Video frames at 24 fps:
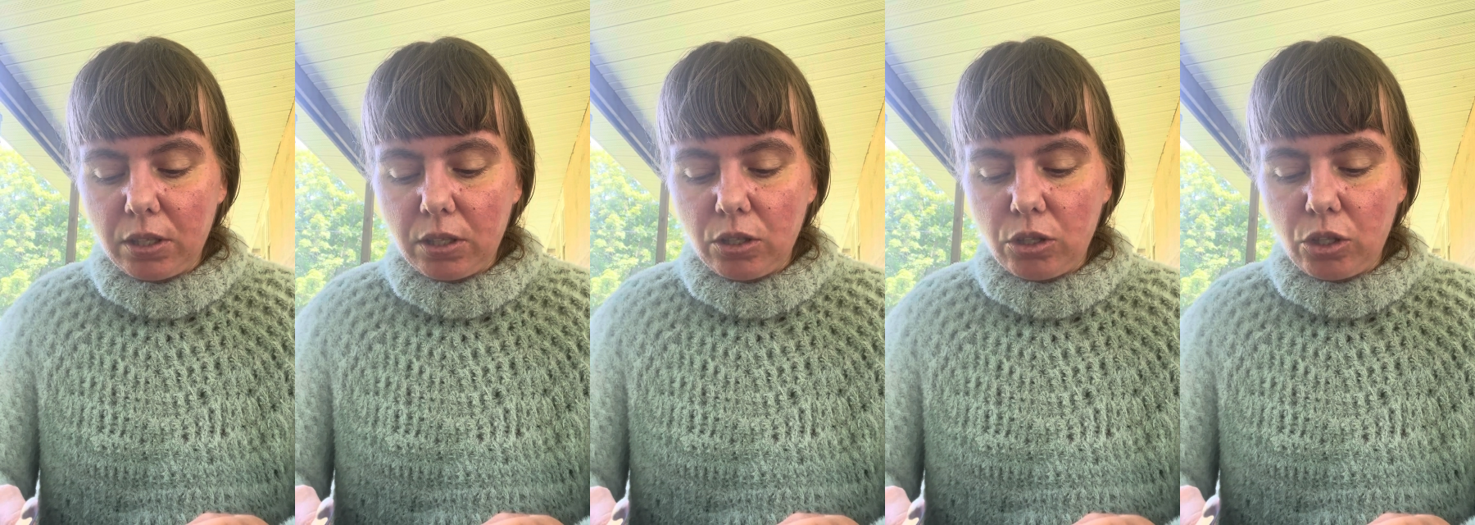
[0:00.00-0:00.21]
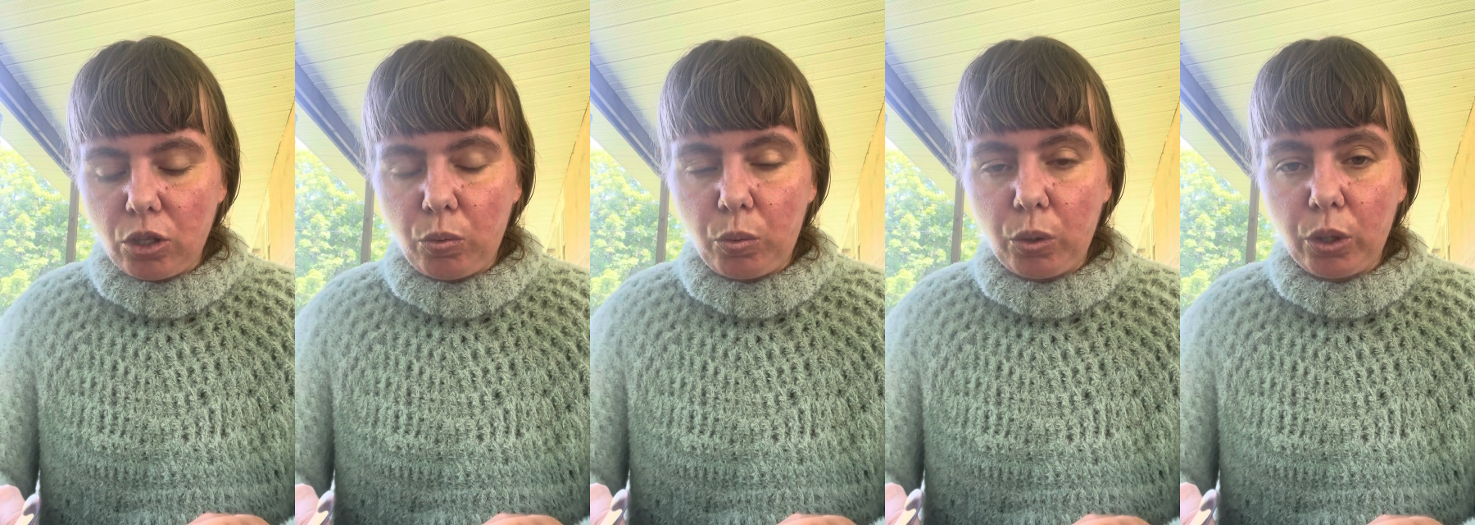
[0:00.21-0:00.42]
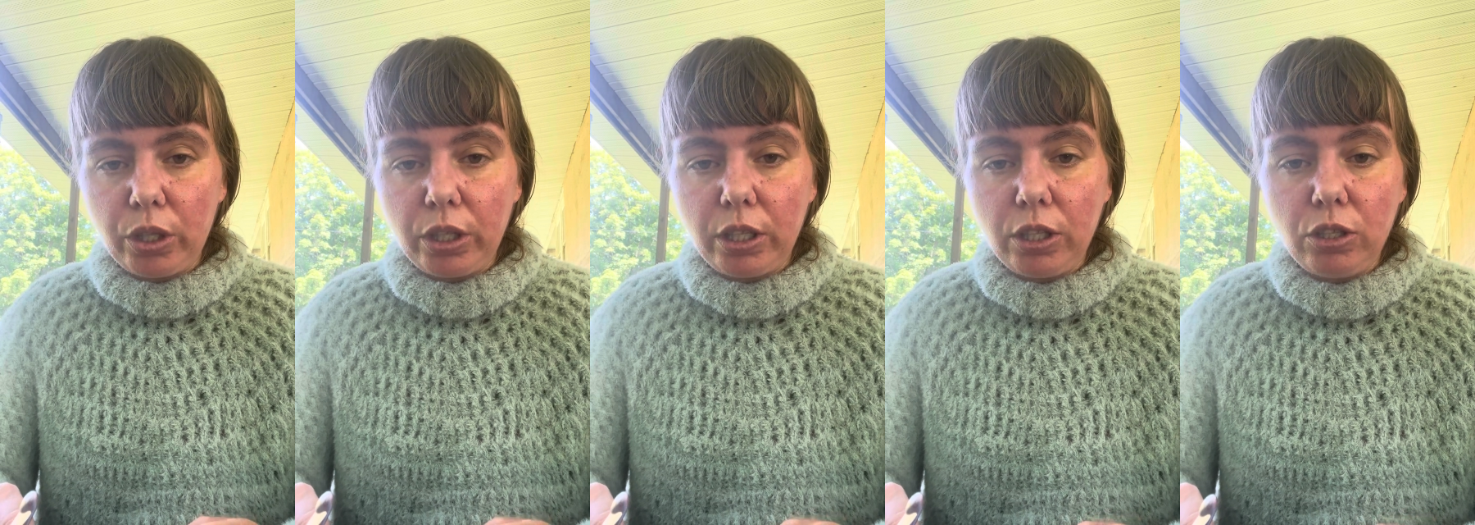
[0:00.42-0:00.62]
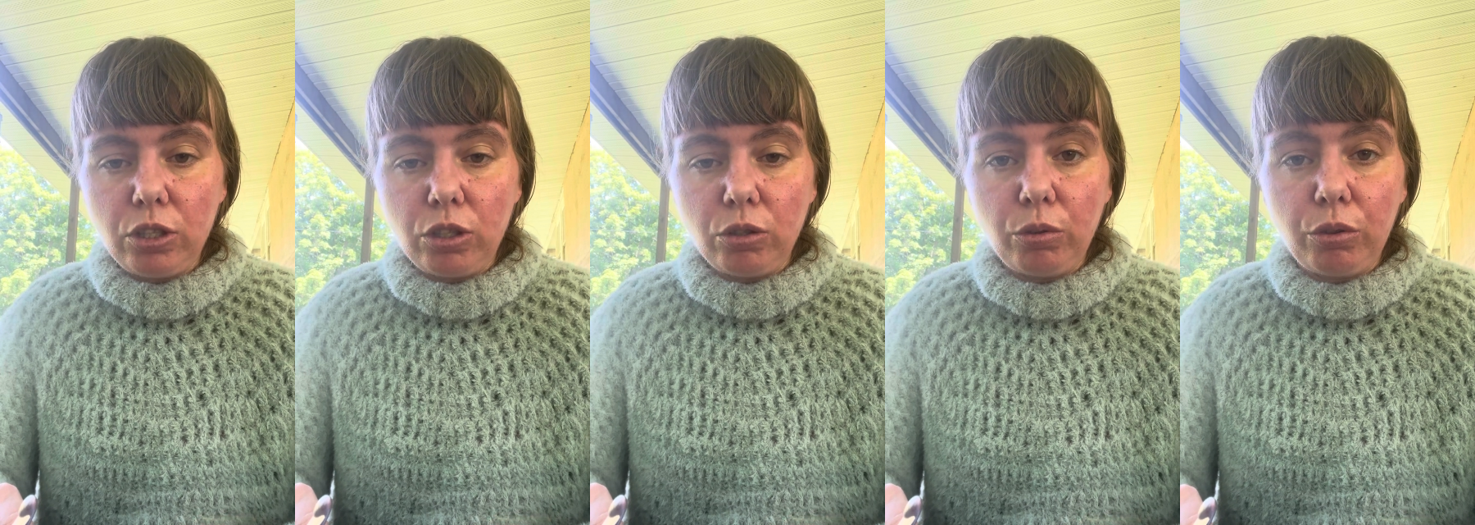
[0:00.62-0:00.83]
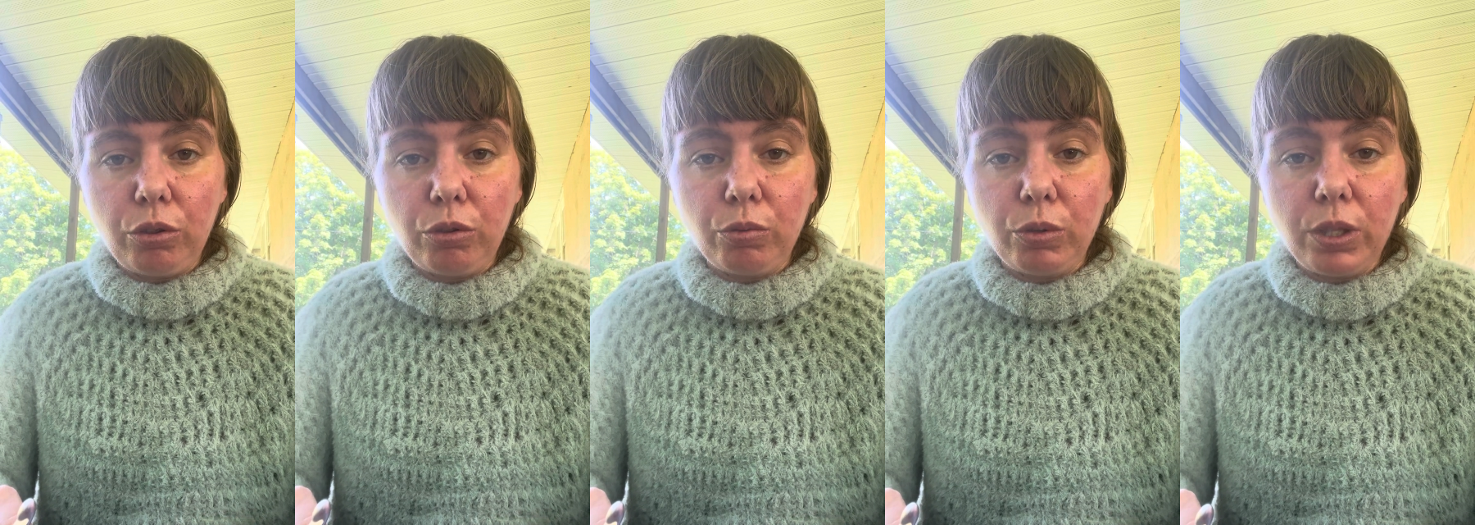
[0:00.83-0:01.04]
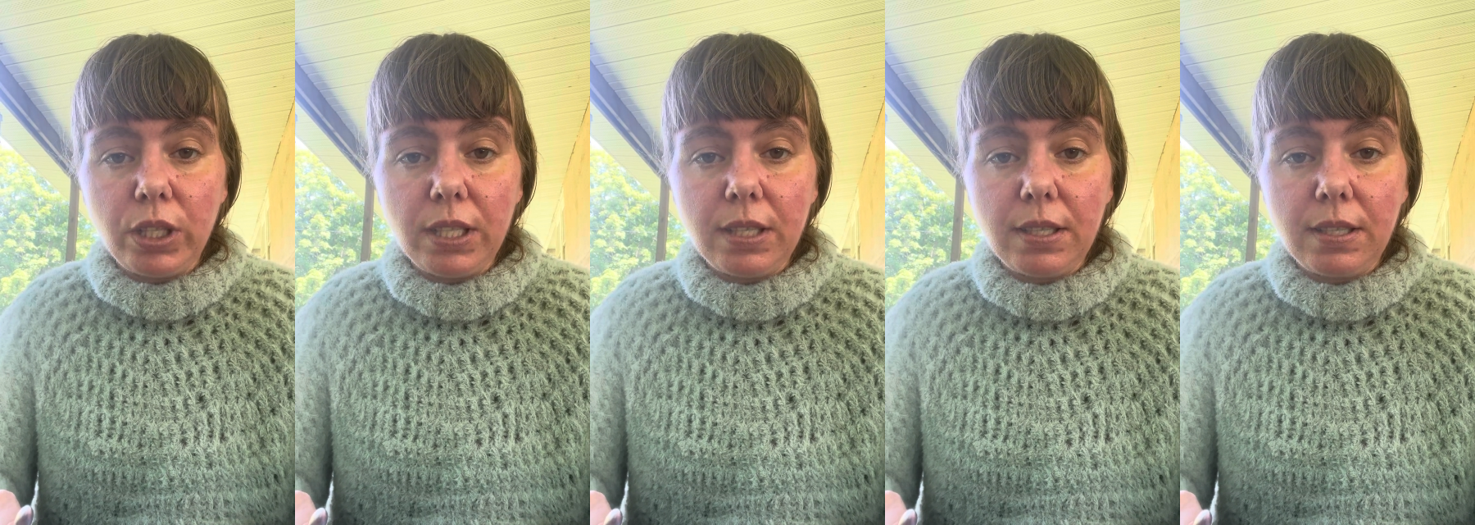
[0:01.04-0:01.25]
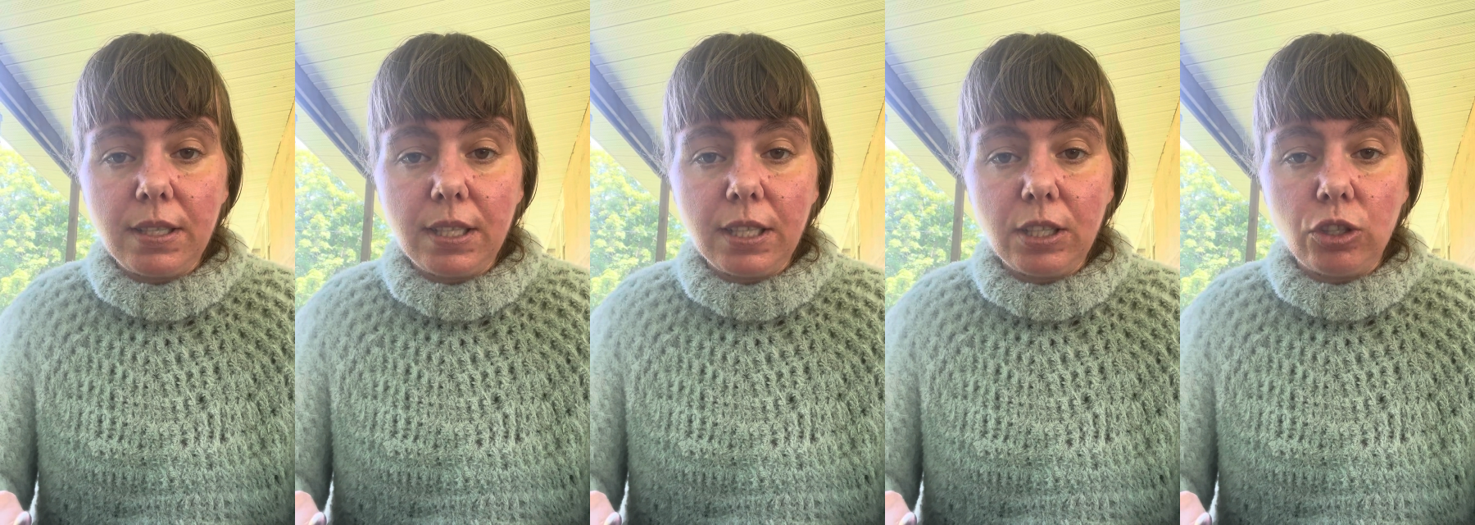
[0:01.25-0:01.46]
So we're going to do 3
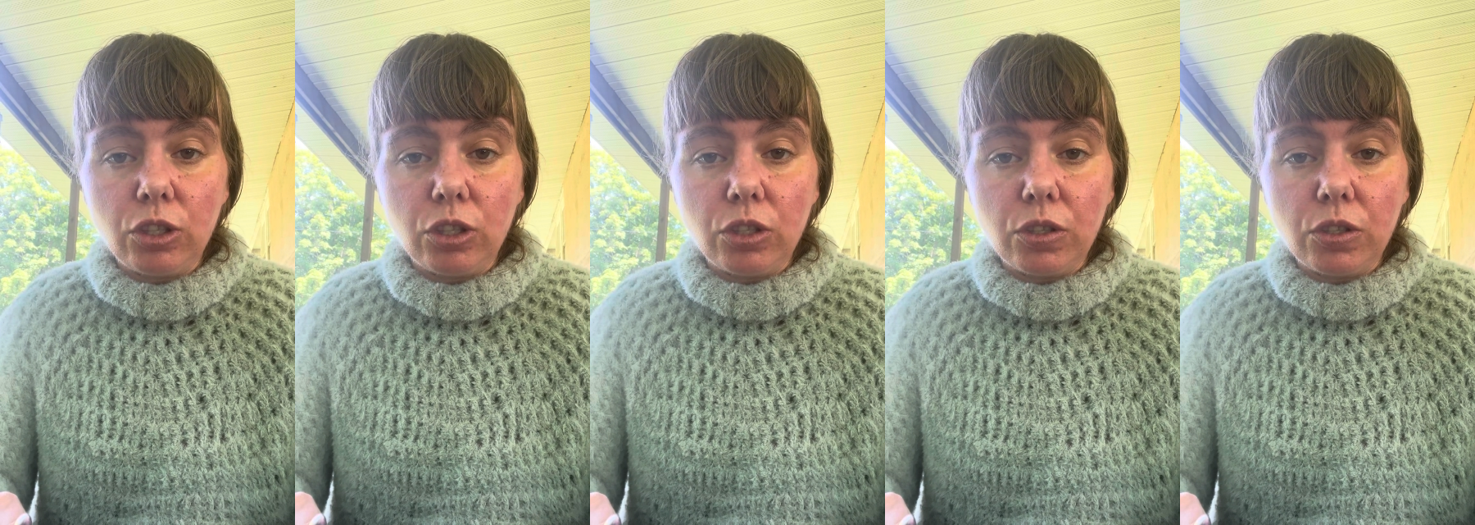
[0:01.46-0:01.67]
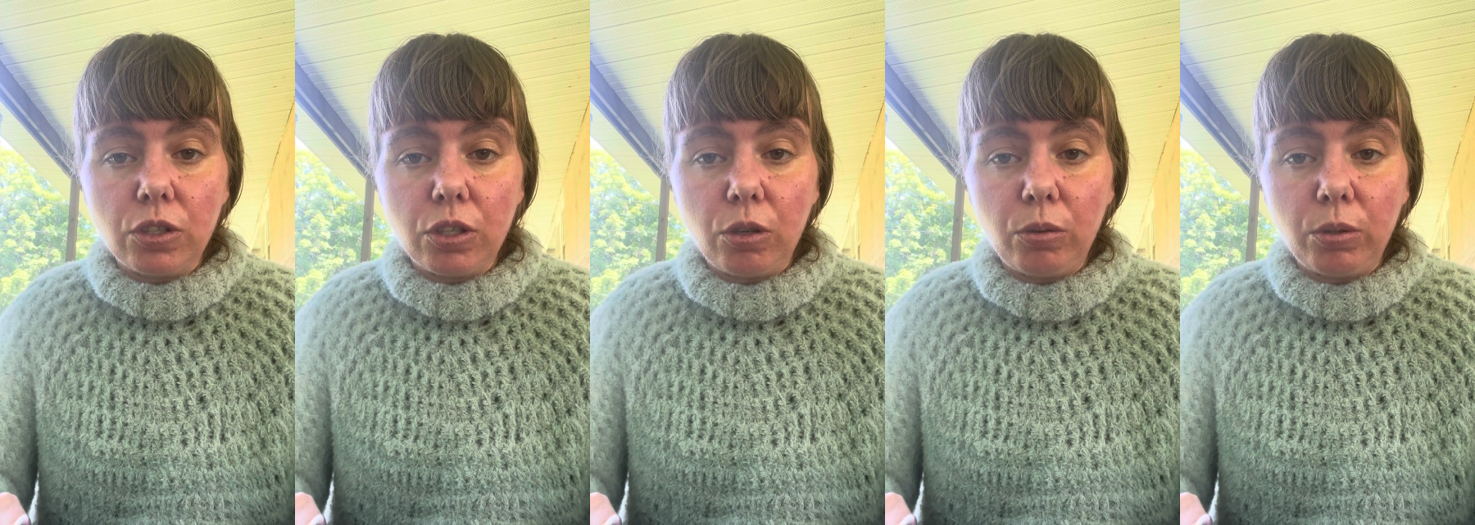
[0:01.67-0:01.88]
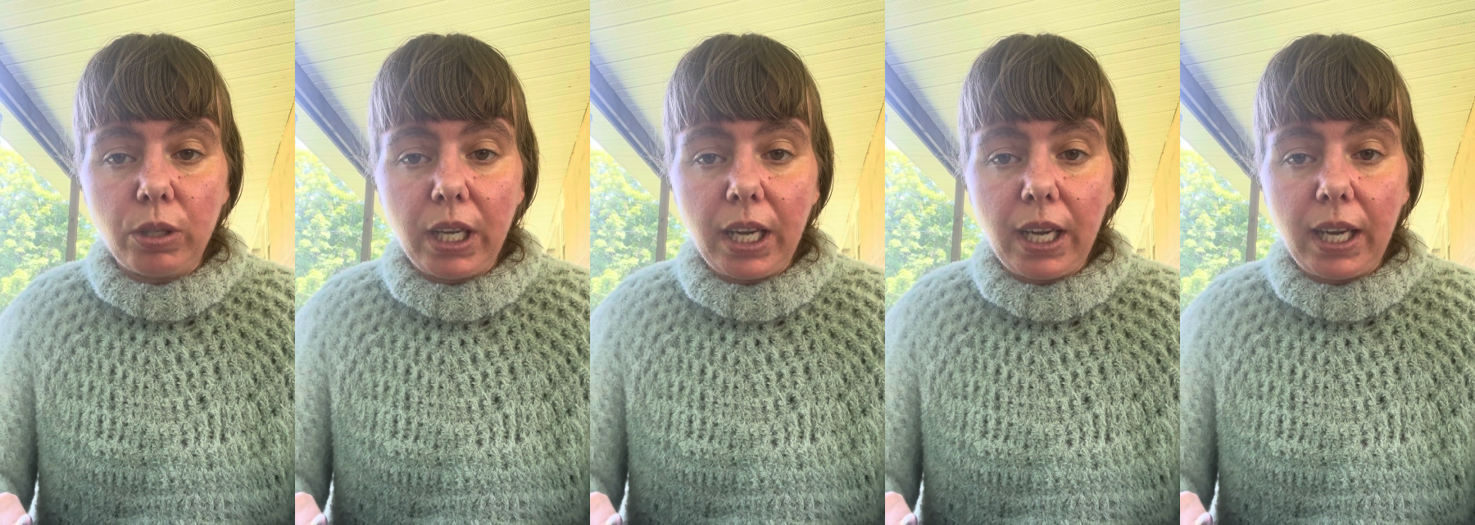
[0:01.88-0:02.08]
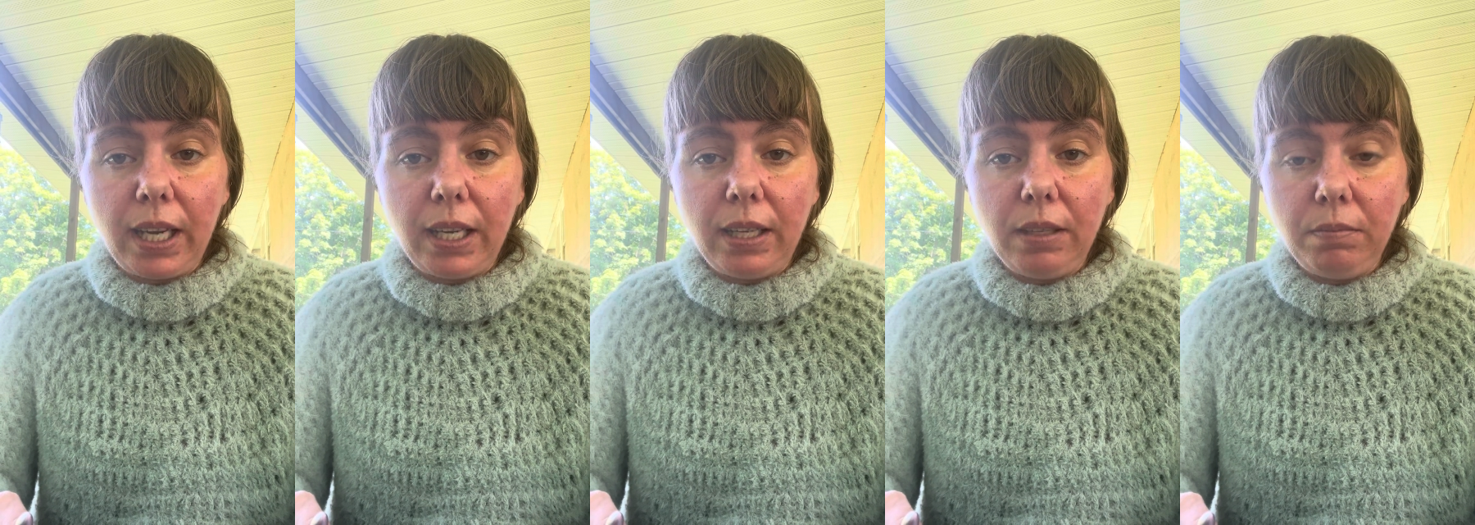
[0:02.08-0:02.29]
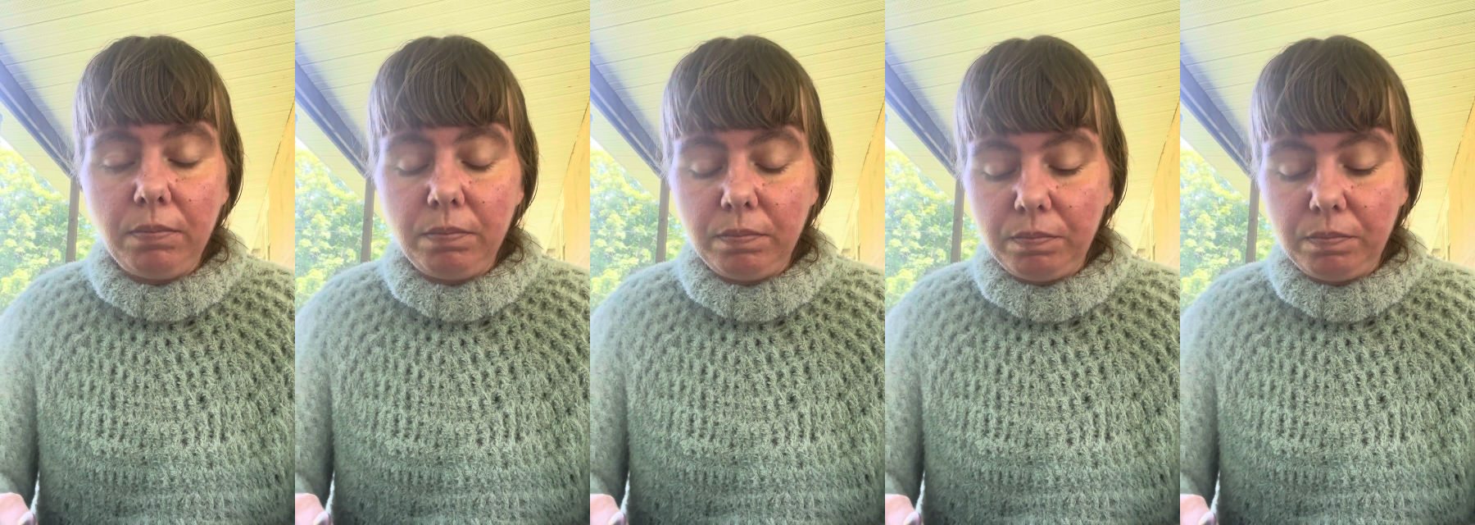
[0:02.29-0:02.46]
stitches, okay?